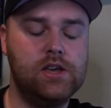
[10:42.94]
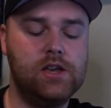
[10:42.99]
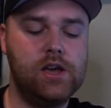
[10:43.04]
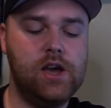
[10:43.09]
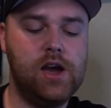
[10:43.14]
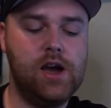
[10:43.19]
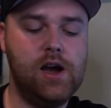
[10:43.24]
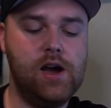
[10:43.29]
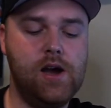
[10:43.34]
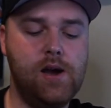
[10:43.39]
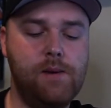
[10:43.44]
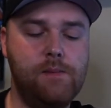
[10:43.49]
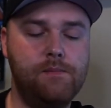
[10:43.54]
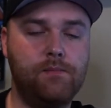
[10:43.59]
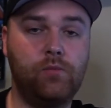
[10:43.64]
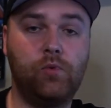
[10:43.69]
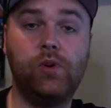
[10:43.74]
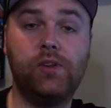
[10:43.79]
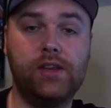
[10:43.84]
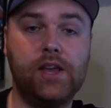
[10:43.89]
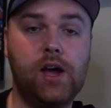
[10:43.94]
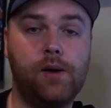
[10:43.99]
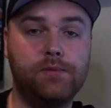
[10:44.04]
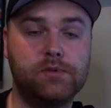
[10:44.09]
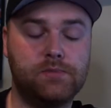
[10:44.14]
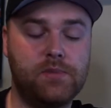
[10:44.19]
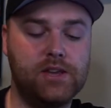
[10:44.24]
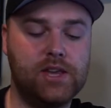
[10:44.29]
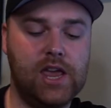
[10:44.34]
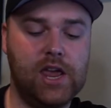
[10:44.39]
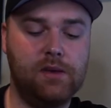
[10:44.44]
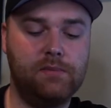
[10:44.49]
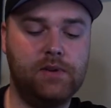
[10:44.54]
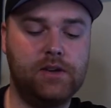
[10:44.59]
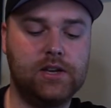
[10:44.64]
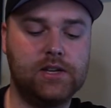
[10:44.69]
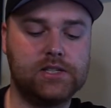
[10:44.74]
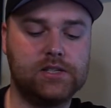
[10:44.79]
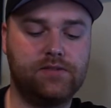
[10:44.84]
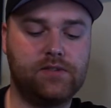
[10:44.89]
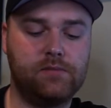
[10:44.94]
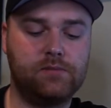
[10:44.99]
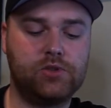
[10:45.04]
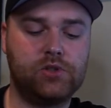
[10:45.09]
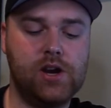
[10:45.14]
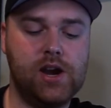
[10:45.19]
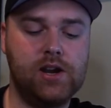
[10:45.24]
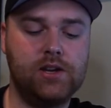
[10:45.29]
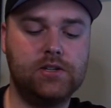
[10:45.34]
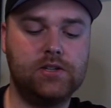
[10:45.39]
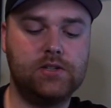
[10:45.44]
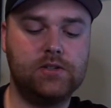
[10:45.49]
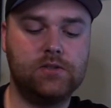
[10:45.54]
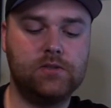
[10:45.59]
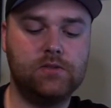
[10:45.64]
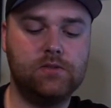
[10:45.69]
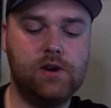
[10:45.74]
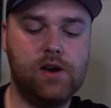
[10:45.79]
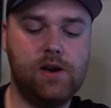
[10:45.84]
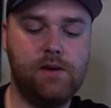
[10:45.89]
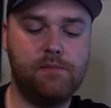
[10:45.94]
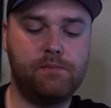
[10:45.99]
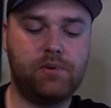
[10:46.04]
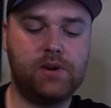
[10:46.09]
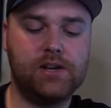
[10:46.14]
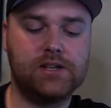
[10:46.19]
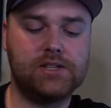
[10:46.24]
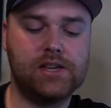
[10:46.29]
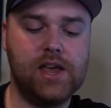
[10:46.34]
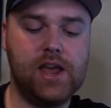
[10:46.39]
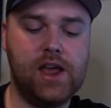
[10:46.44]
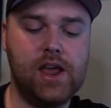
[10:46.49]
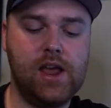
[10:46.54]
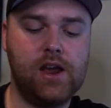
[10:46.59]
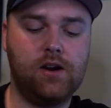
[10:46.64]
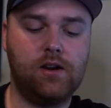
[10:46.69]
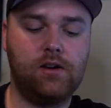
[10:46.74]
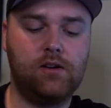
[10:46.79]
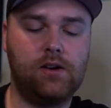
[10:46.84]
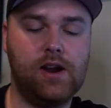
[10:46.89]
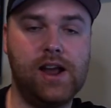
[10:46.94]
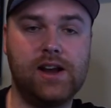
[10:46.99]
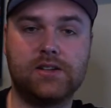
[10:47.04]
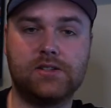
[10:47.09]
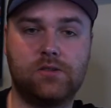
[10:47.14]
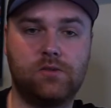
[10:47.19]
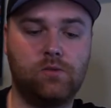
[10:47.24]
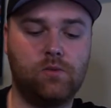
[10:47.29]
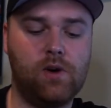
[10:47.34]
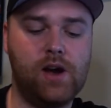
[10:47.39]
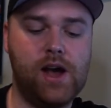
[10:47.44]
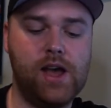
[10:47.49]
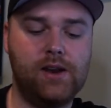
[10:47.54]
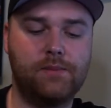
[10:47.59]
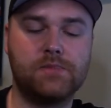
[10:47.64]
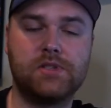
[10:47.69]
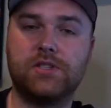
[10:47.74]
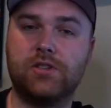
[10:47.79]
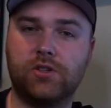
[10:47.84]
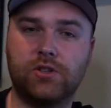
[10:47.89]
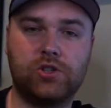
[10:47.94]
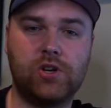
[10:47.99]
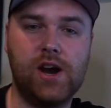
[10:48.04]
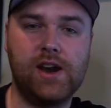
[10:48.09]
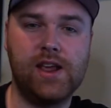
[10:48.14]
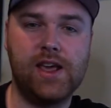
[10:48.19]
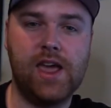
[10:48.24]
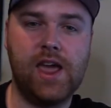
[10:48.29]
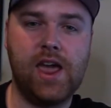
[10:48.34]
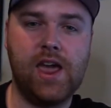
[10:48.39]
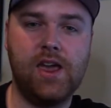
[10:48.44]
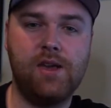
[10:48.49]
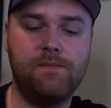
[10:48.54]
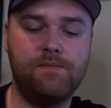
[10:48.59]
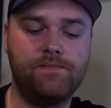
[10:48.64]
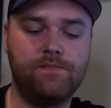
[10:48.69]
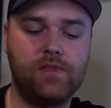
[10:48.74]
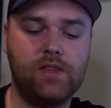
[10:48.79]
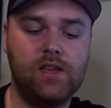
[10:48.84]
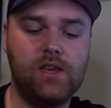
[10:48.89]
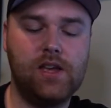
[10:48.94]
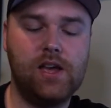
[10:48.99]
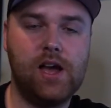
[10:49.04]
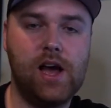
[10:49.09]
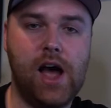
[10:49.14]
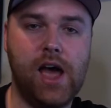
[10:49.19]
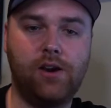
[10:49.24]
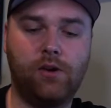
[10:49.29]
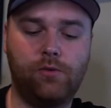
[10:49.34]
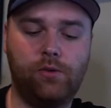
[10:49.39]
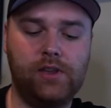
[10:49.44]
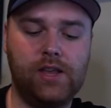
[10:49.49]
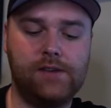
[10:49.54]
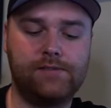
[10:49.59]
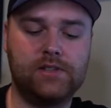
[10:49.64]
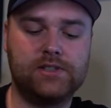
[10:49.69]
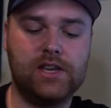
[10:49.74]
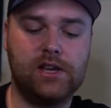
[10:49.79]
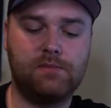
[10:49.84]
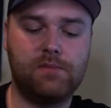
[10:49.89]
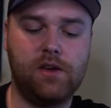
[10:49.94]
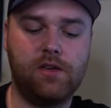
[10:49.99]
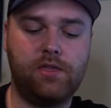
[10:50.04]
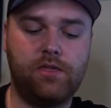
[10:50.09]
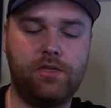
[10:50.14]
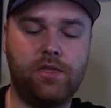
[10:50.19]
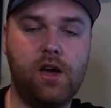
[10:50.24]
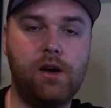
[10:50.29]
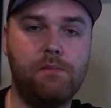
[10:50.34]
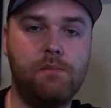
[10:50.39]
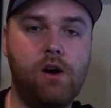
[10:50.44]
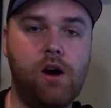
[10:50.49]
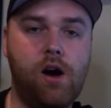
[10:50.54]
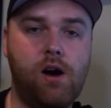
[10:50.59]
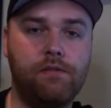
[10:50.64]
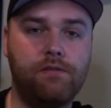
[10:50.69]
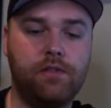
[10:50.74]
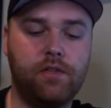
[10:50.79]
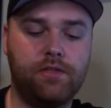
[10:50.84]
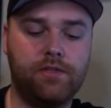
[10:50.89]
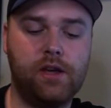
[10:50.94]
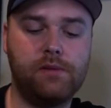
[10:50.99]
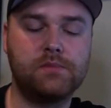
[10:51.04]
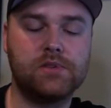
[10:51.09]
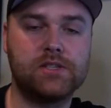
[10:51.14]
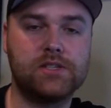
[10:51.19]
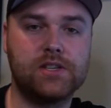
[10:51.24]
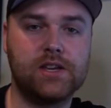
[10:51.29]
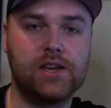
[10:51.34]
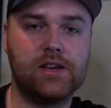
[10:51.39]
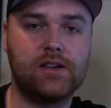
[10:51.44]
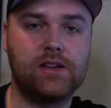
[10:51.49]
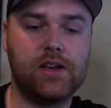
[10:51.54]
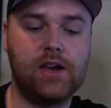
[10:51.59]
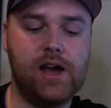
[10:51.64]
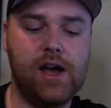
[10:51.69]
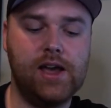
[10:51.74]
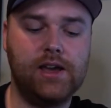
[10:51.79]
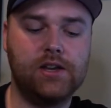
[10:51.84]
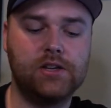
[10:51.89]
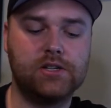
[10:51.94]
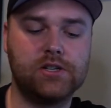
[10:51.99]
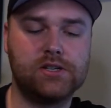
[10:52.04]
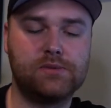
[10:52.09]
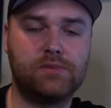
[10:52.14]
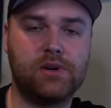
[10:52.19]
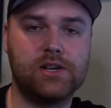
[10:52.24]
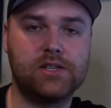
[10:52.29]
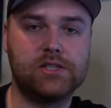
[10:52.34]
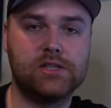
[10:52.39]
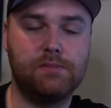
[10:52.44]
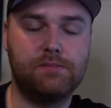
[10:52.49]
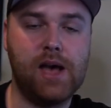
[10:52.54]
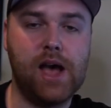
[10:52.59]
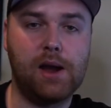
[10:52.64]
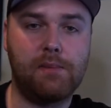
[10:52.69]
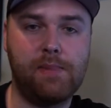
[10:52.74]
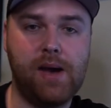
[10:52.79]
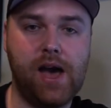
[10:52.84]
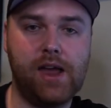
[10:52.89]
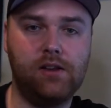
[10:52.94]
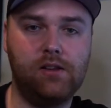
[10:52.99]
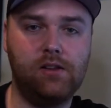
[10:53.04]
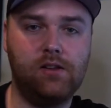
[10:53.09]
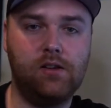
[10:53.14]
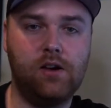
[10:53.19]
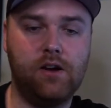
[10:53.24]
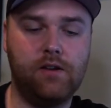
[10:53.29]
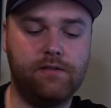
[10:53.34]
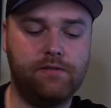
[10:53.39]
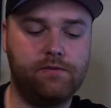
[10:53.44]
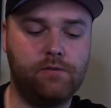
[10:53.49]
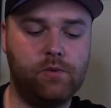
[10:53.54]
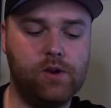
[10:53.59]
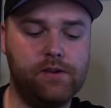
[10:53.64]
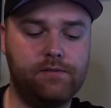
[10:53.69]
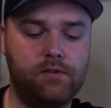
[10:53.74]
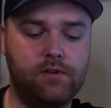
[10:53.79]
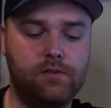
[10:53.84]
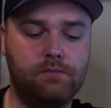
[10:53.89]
really helps my game, because if I'm trying to press A or X or Y and I'm still trying to aim, I don't really have to take my thumb off the thumbstick. I can just press the back paddle of whatever